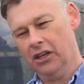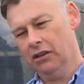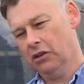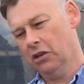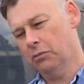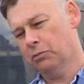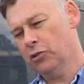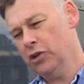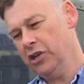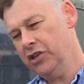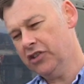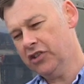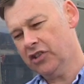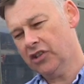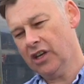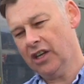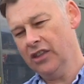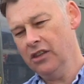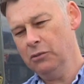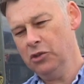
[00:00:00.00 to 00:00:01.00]

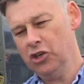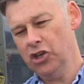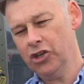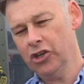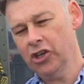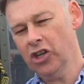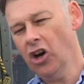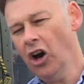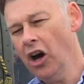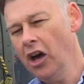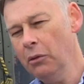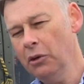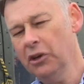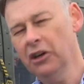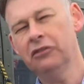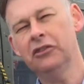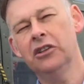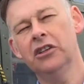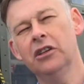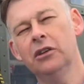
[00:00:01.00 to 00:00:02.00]
Caprice and the magician guy went
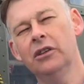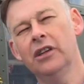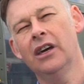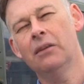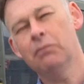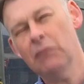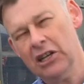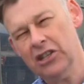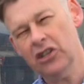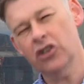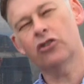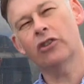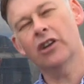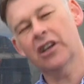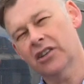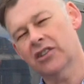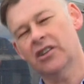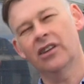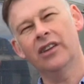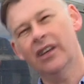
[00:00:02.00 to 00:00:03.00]
off to do their magic
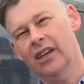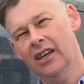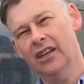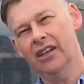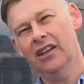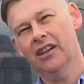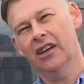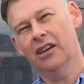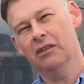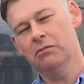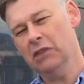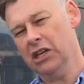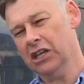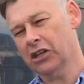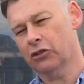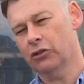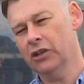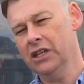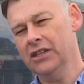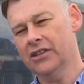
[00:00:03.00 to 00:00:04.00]
tricks and their meet
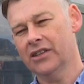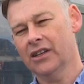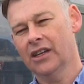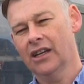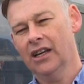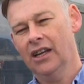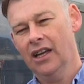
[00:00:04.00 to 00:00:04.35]
and greet.